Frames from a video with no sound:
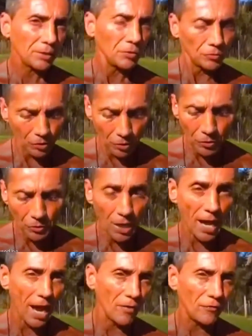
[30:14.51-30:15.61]
You do
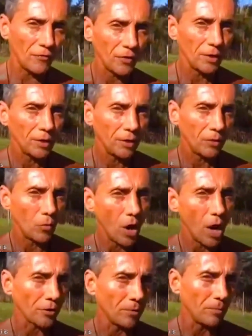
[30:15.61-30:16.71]
have
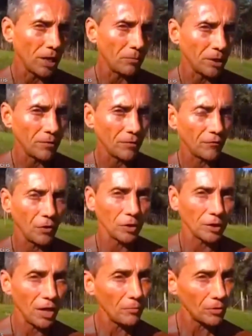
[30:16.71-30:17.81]
water, maybe
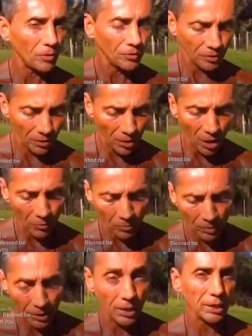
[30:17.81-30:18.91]
full of chemicals and
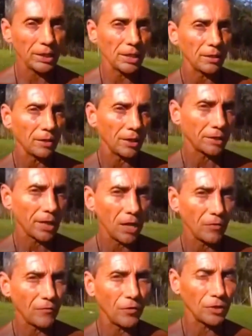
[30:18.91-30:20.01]
garbage, but then again, like
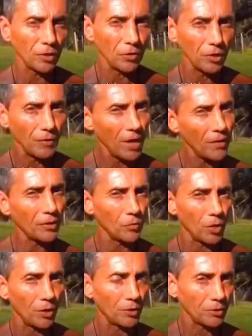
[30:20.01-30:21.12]
California, you don't even have any
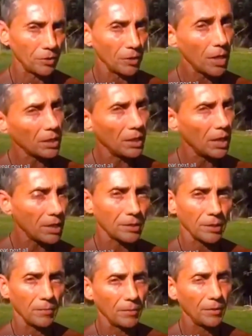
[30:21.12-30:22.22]
water, so you're lucky you got
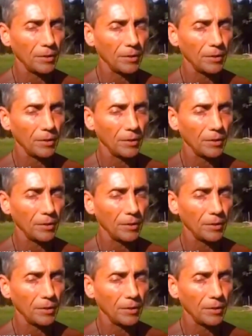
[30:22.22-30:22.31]
some.